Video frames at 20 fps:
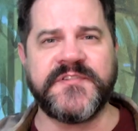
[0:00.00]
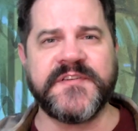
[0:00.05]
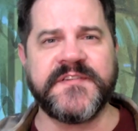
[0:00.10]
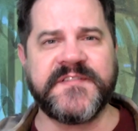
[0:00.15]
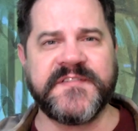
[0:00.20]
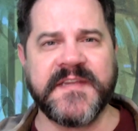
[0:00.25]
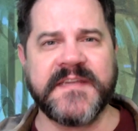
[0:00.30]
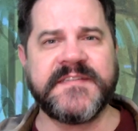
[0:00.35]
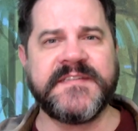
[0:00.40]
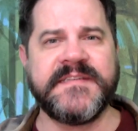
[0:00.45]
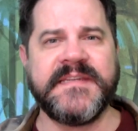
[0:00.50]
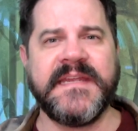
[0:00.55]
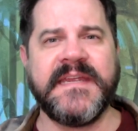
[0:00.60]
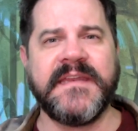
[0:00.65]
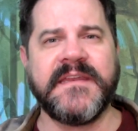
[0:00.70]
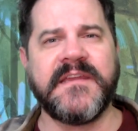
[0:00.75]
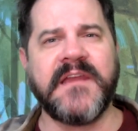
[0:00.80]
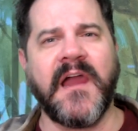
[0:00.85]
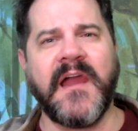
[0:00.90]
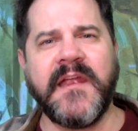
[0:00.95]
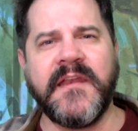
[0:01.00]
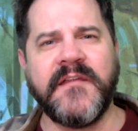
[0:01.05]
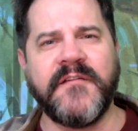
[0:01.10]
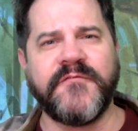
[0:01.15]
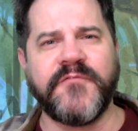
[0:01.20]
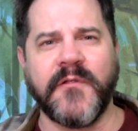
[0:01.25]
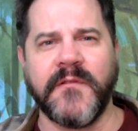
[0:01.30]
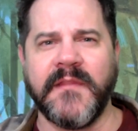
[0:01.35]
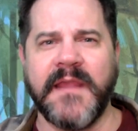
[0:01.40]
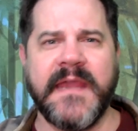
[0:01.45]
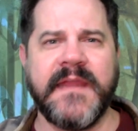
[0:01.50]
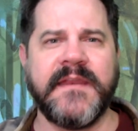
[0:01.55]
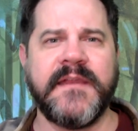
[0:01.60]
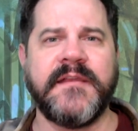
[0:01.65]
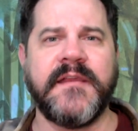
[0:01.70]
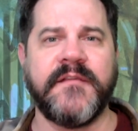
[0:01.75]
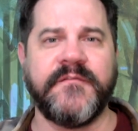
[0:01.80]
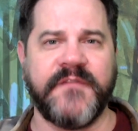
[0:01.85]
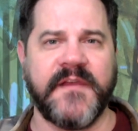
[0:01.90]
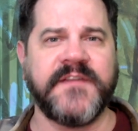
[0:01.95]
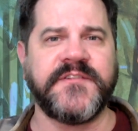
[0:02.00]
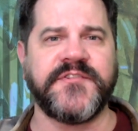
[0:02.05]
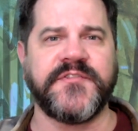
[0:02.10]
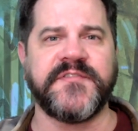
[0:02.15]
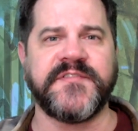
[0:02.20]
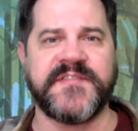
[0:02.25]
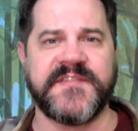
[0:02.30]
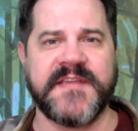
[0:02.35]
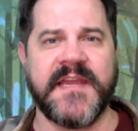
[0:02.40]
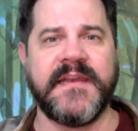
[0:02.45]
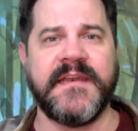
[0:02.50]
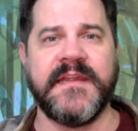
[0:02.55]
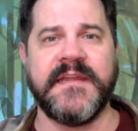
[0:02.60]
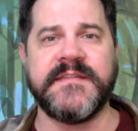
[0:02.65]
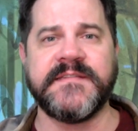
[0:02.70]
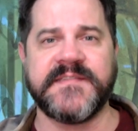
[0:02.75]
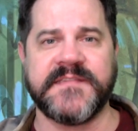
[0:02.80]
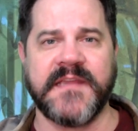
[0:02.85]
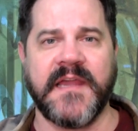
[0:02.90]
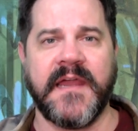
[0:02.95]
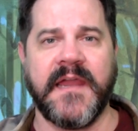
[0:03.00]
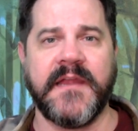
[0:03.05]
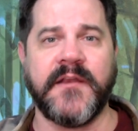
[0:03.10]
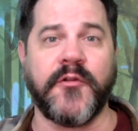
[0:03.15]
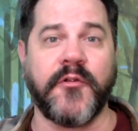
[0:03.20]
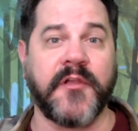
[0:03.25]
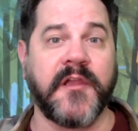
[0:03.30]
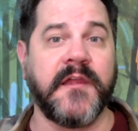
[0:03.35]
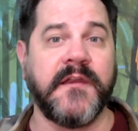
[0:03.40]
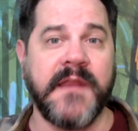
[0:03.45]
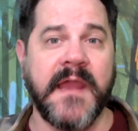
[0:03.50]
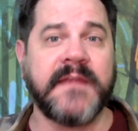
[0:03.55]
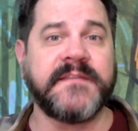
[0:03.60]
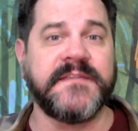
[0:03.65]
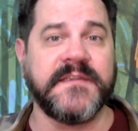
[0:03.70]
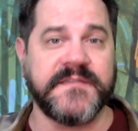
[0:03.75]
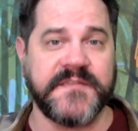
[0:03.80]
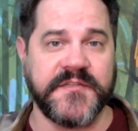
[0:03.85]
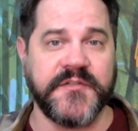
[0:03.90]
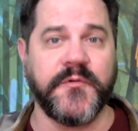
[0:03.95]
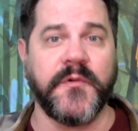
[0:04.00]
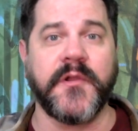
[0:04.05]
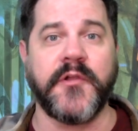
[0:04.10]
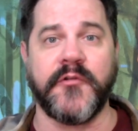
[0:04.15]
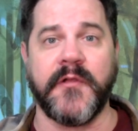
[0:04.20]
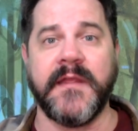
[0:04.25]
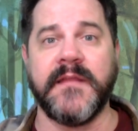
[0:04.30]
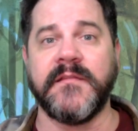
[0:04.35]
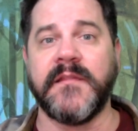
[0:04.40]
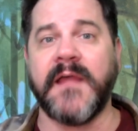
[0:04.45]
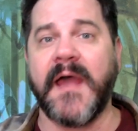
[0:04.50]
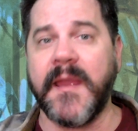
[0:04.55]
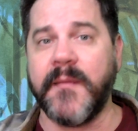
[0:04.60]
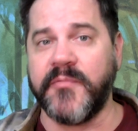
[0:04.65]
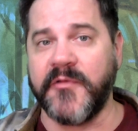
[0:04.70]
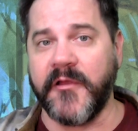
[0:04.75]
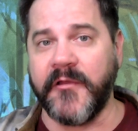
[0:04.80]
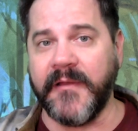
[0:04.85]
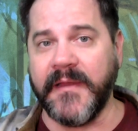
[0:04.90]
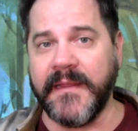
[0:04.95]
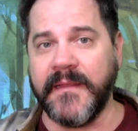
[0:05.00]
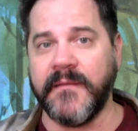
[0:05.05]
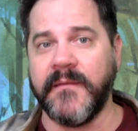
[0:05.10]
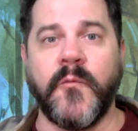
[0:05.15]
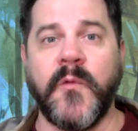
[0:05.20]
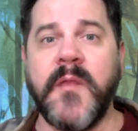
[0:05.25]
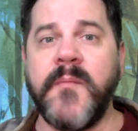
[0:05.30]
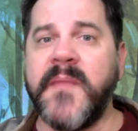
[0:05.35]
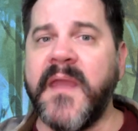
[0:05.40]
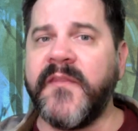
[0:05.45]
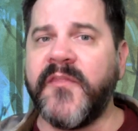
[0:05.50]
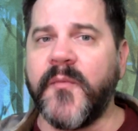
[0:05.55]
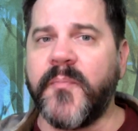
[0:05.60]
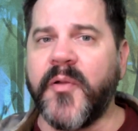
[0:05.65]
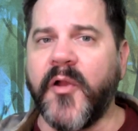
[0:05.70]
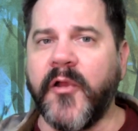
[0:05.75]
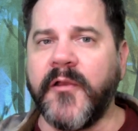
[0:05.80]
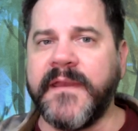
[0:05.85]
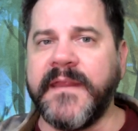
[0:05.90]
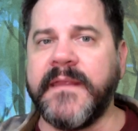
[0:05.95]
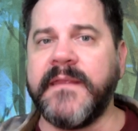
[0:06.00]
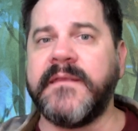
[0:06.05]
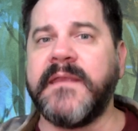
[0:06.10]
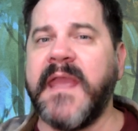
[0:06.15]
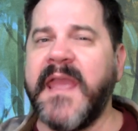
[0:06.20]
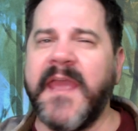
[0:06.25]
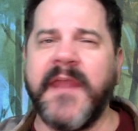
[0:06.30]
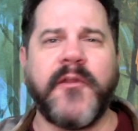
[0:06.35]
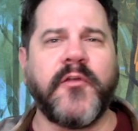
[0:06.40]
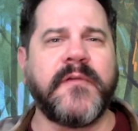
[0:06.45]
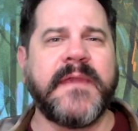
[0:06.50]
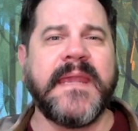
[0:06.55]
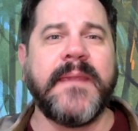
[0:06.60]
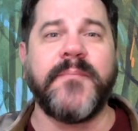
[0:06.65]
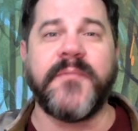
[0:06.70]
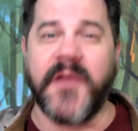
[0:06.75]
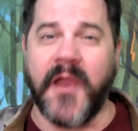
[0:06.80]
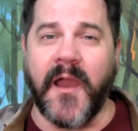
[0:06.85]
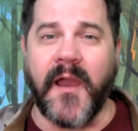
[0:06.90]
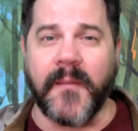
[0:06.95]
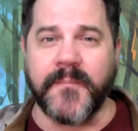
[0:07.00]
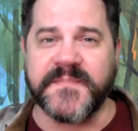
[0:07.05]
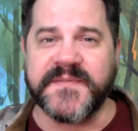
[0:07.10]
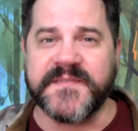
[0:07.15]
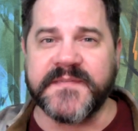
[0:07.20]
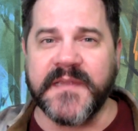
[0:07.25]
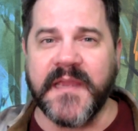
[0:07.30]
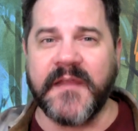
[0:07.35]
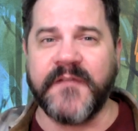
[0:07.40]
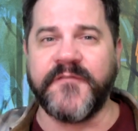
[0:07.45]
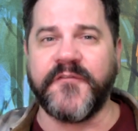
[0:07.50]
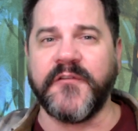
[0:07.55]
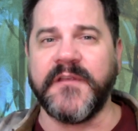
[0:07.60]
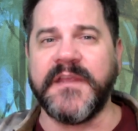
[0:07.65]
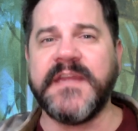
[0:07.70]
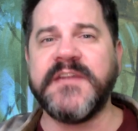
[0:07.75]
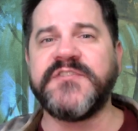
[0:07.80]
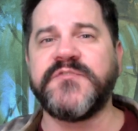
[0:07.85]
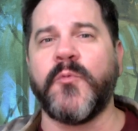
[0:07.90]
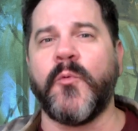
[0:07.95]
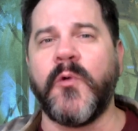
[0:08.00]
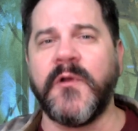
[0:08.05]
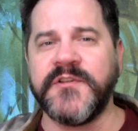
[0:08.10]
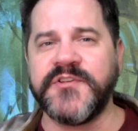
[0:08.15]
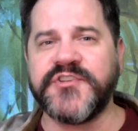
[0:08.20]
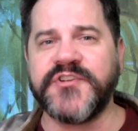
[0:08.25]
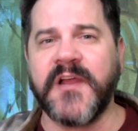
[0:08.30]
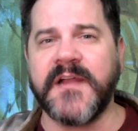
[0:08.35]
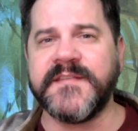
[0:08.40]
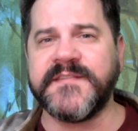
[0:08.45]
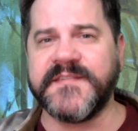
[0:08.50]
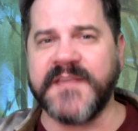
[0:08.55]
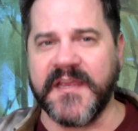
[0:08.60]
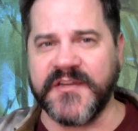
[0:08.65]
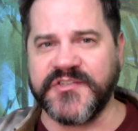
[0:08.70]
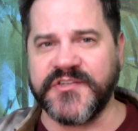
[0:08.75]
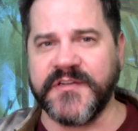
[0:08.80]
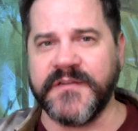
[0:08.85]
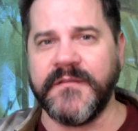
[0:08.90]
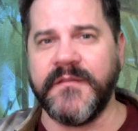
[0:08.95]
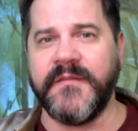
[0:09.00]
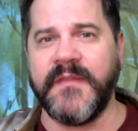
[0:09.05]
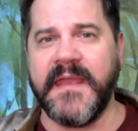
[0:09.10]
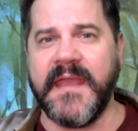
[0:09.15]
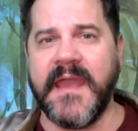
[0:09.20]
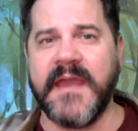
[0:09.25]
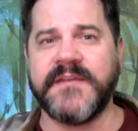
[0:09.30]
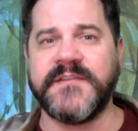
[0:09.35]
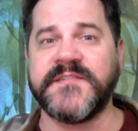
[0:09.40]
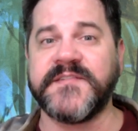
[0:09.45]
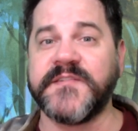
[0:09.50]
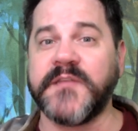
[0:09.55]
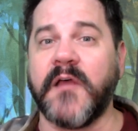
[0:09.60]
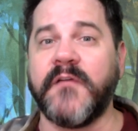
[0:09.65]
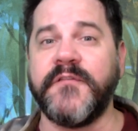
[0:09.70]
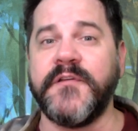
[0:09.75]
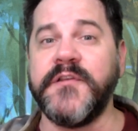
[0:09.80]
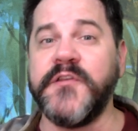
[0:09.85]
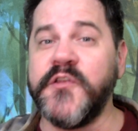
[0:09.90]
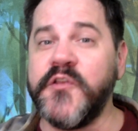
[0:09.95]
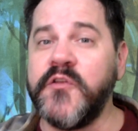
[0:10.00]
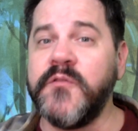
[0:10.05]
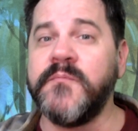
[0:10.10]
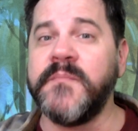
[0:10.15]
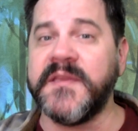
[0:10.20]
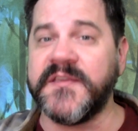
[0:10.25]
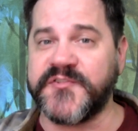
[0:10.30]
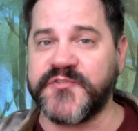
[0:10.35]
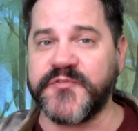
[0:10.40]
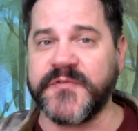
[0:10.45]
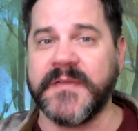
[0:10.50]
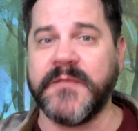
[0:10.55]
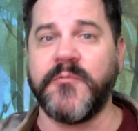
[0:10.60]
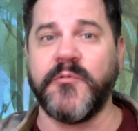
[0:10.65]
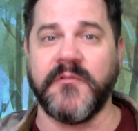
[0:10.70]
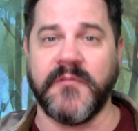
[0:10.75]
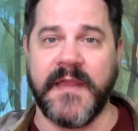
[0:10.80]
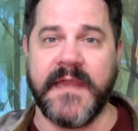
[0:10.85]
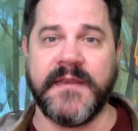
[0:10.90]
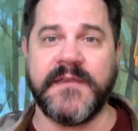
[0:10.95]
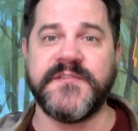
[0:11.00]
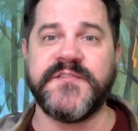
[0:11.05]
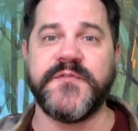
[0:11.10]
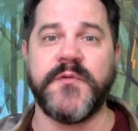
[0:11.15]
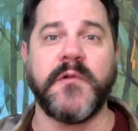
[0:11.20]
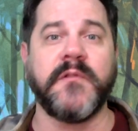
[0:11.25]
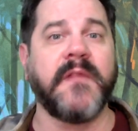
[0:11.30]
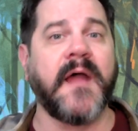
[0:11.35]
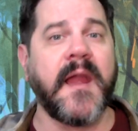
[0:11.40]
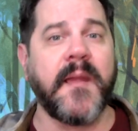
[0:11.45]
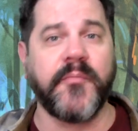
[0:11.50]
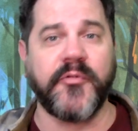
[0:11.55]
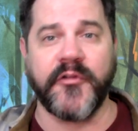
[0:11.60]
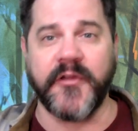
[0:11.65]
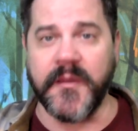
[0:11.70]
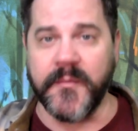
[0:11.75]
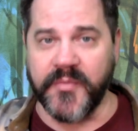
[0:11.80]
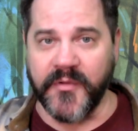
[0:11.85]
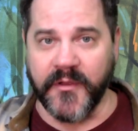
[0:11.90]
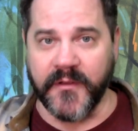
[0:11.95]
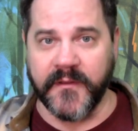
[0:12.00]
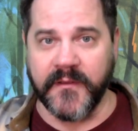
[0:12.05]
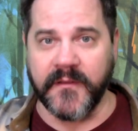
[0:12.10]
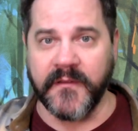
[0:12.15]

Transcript: is 16 kind of related adventures set inside or connected to a great library. We made the party Candlekeep Cops, and for each one shot session, they had to solve a new mystery related to a library book.